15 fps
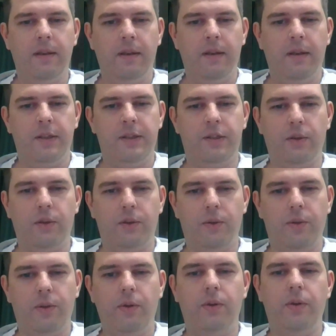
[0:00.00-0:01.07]
so
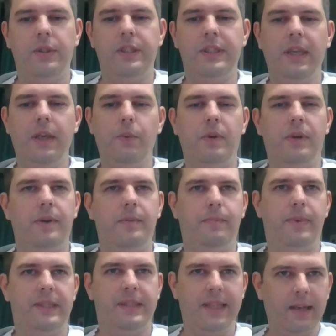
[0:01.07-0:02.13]
you could see where a
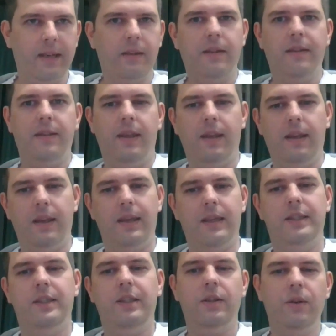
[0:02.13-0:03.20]
particular thing is
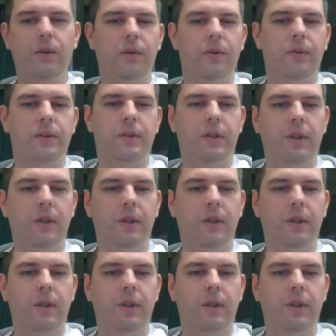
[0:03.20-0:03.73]
used.